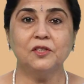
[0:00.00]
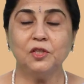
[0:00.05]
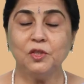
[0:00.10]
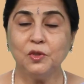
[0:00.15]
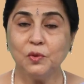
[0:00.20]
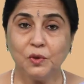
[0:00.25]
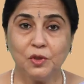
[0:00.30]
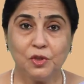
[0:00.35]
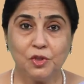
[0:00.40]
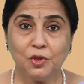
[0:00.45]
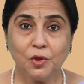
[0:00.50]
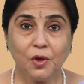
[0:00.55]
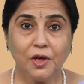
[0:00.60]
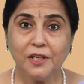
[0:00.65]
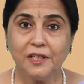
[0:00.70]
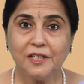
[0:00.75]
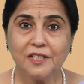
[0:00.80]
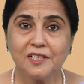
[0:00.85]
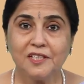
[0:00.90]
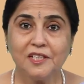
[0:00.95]
Did you
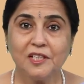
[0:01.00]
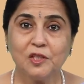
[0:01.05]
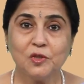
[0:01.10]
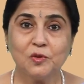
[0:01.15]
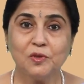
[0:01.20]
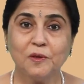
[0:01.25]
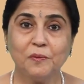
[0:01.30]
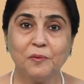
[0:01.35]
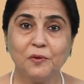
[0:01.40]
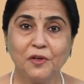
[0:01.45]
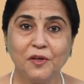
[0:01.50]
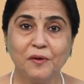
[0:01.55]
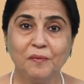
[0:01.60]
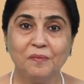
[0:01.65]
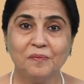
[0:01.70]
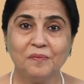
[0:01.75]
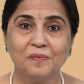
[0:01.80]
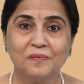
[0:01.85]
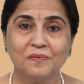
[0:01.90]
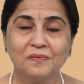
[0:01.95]
enjoy listening to the
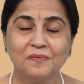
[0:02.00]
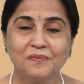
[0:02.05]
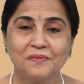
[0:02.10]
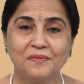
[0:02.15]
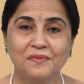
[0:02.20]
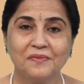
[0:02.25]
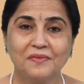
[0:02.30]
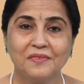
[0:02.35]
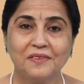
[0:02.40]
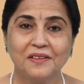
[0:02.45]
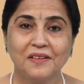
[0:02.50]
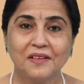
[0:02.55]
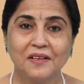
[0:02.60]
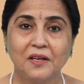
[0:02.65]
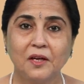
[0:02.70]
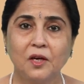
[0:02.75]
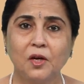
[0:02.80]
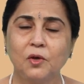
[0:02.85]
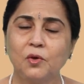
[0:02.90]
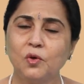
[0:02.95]
poem?
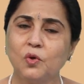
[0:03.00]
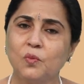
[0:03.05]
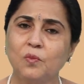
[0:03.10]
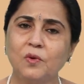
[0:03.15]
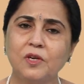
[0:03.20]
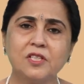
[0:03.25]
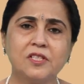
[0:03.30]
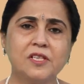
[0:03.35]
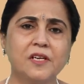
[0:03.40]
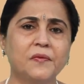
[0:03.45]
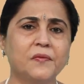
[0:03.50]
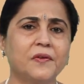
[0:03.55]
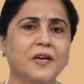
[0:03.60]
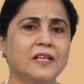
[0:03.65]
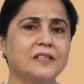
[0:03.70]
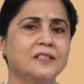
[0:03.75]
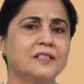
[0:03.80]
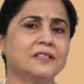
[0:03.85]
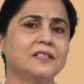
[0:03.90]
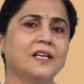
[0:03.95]
You must have
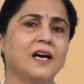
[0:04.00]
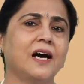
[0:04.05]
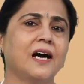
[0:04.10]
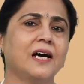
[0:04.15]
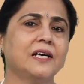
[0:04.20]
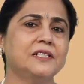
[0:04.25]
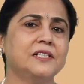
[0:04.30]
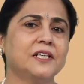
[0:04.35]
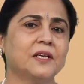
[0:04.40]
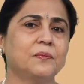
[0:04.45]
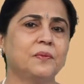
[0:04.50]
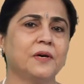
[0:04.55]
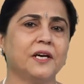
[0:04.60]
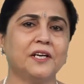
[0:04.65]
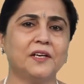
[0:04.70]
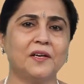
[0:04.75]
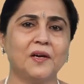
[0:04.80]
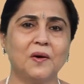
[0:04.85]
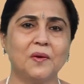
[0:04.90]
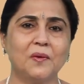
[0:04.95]
gathered the idea
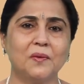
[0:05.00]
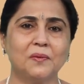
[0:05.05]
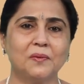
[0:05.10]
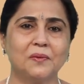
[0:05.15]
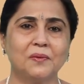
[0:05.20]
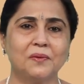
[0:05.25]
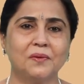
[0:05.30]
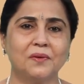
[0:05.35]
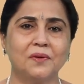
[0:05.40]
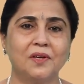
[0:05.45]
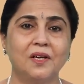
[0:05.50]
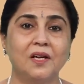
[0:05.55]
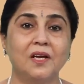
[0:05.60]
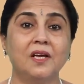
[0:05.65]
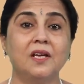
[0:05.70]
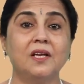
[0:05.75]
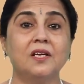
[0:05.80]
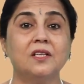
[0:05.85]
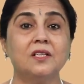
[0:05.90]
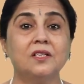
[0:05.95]
by now.
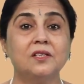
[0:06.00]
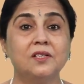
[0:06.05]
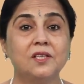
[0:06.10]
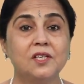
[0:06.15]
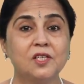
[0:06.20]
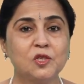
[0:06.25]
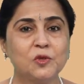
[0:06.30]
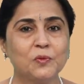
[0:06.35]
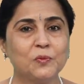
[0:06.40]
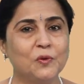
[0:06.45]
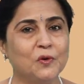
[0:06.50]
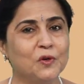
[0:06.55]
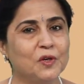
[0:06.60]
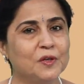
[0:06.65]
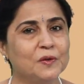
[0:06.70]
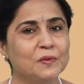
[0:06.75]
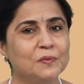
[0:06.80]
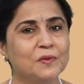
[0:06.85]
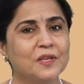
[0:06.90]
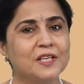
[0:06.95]
This
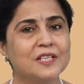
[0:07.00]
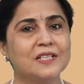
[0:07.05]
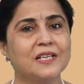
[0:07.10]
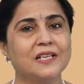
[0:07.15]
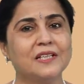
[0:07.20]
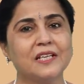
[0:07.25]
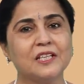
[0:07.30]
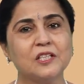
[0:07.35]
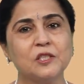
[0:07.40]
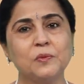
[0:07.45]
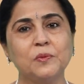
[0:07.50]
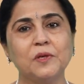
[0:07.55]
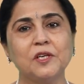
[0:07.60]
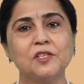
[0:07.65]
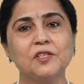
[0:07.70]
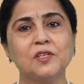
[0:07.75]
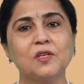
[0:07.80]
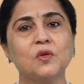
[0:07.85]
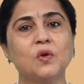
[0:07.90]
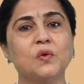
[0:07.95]
poem is an
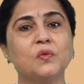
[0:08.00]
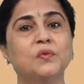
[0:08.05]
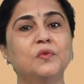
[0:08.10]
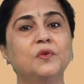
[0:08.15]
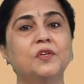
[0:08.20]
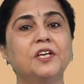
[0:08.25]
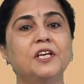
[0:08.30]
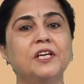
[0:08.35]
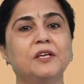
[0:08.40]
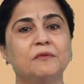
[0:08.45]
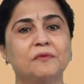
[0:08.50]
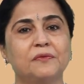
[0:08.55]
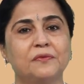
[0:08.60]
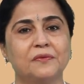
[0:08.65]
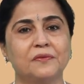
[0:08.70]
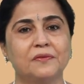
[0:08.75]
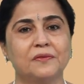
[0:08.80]
expression of grief,